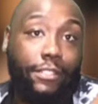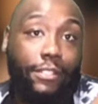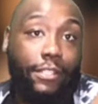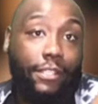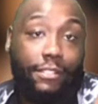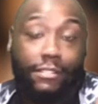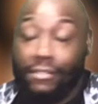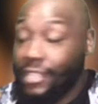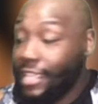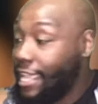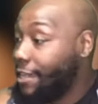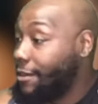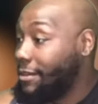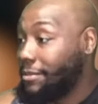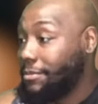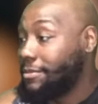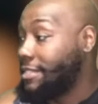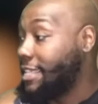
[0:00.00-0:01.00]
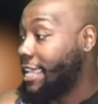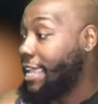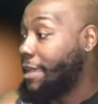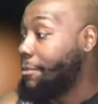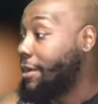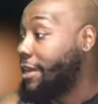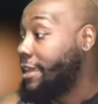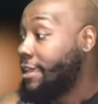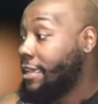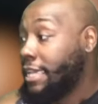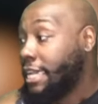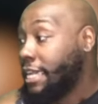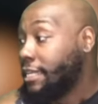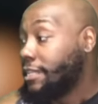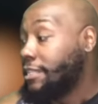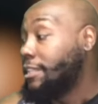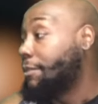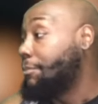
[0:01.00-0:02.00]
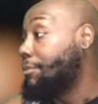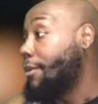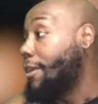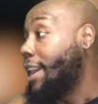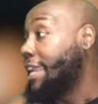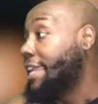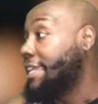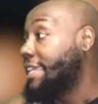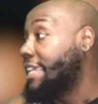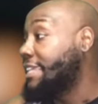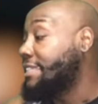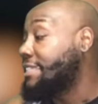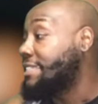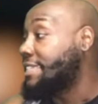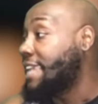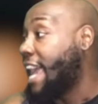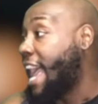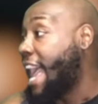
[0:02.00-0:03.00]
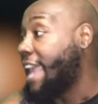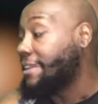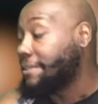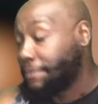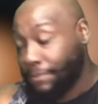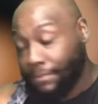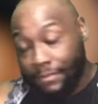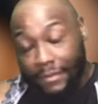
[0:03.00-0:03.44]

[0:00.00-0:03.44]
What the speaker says: You understand what I'm saying? But the little boy didn't get shot.